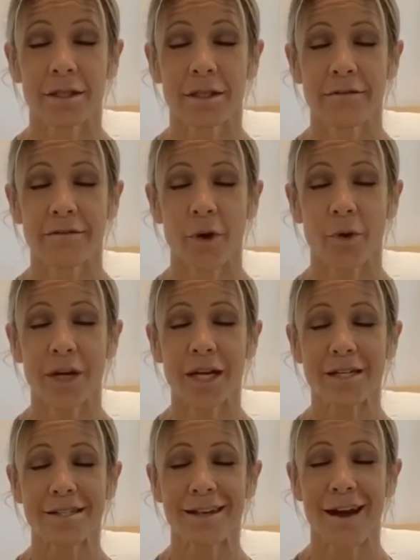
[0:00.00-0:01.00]

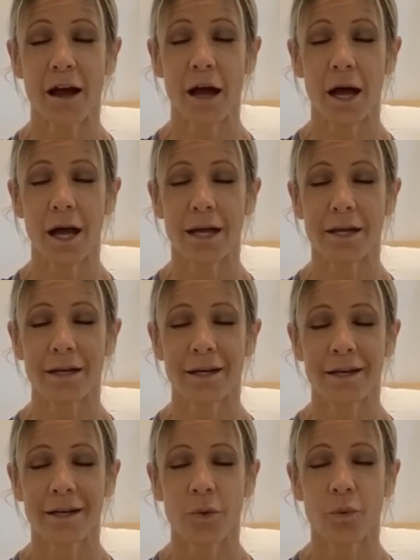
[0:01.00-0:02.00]
Focus on
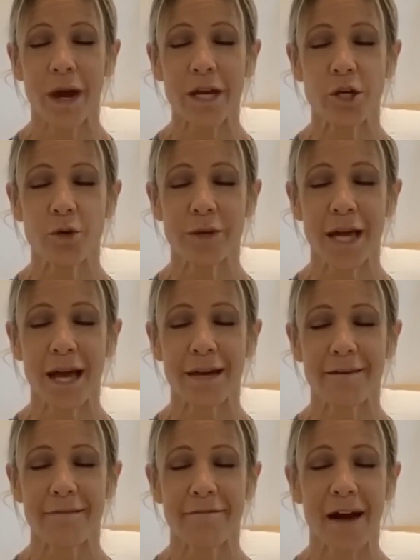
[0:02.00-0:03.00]
when you get
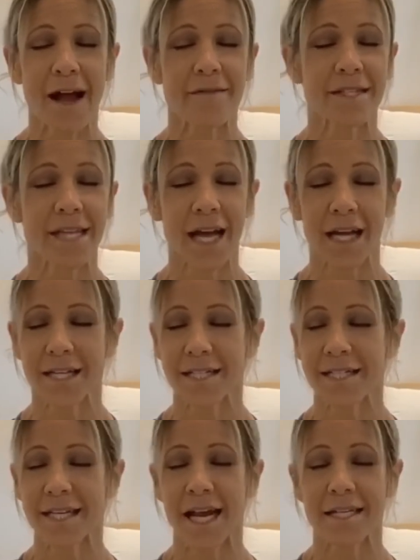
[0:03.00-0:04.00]
5 seconds,
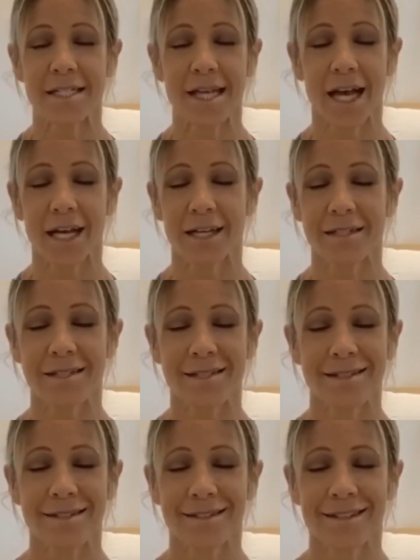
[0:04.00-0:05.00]
10 seconds,
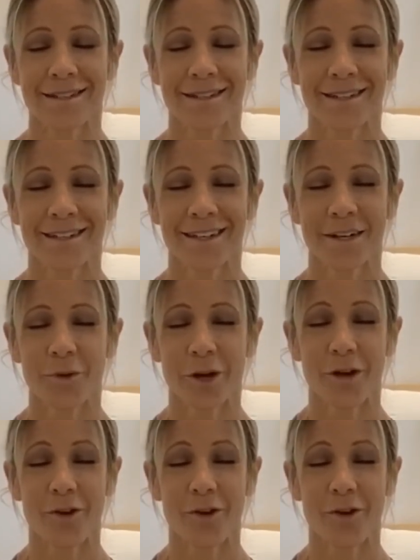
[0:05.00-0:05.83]
where you're